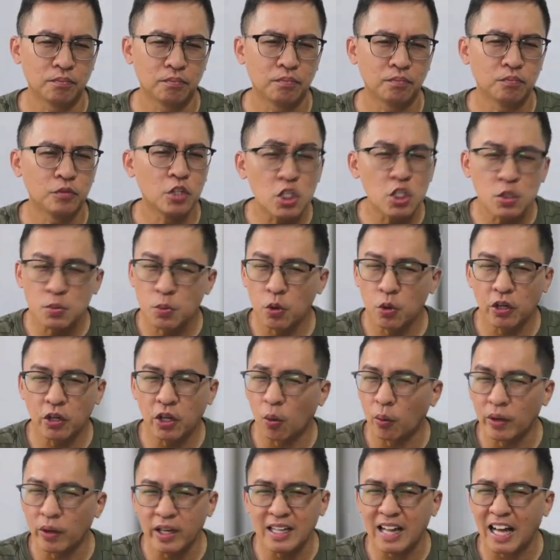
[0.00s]
This building
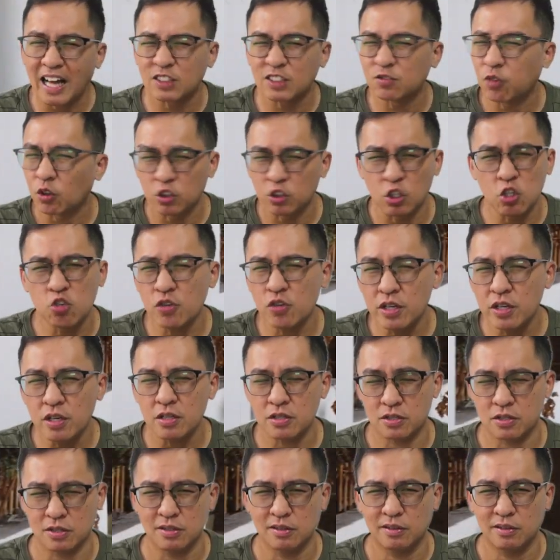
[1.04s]
only lasts 43
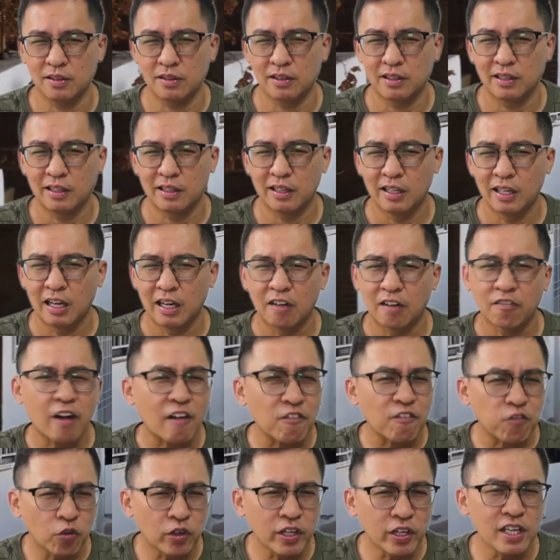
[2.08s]
years.
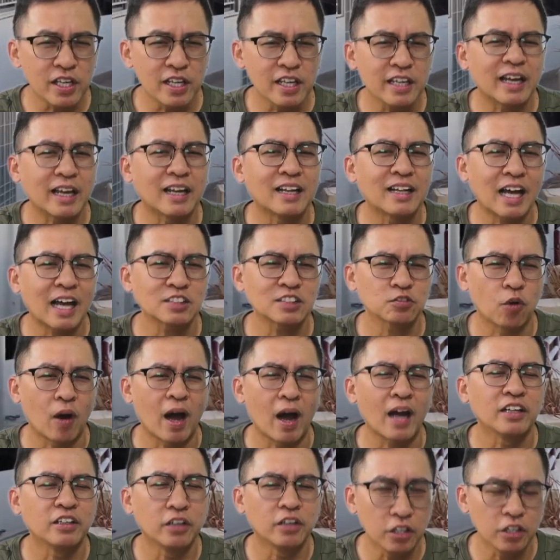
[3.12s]
Rightfully, it can last for
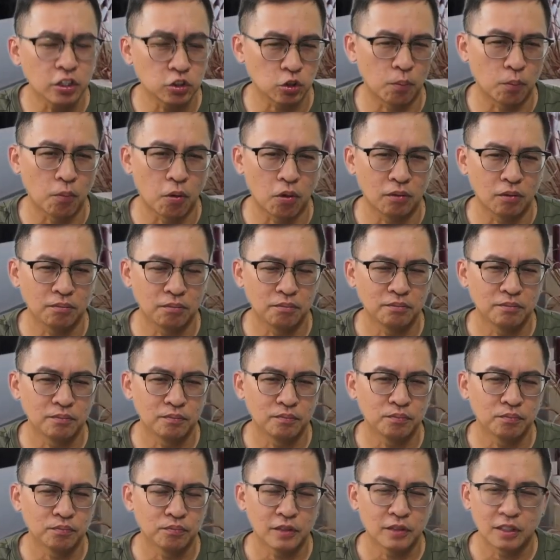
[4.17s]
100 years or more.
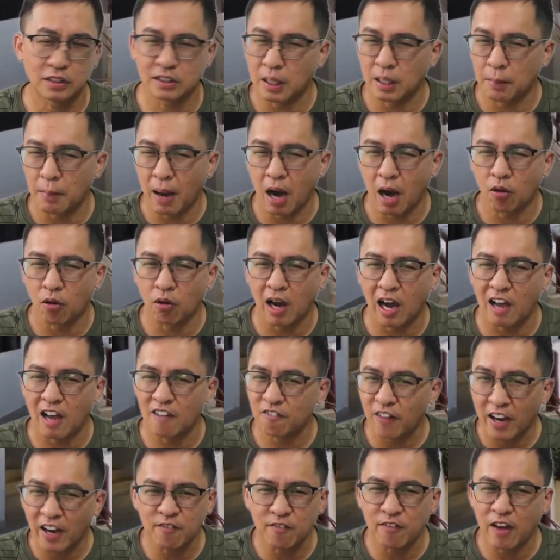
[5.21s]
Somehow, I
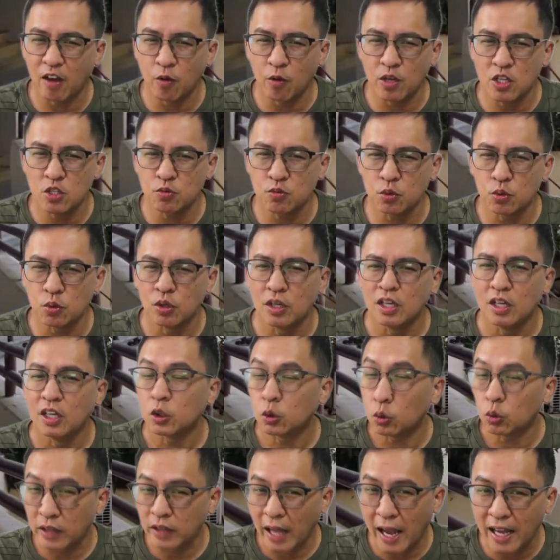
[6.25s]
find it very wasteful to
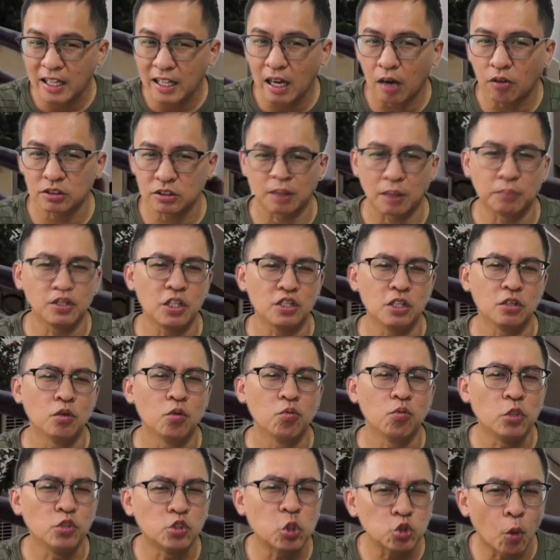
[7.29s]
tear down something
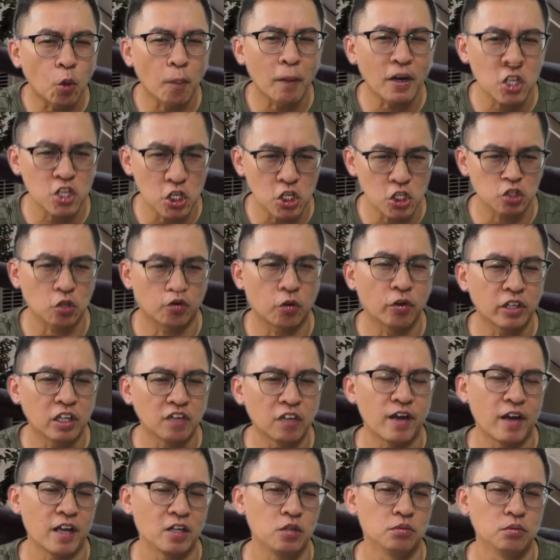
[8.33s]
with so much historical
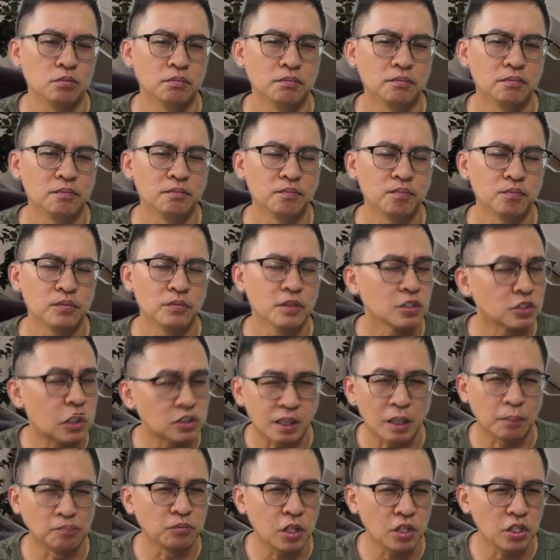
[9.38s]
value.
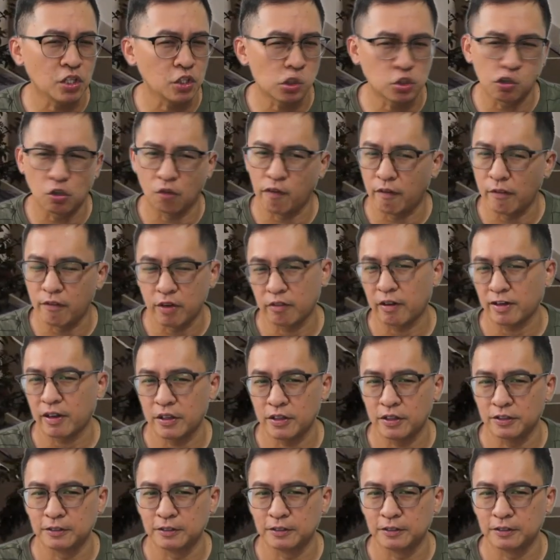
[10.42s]
Something is not very right here.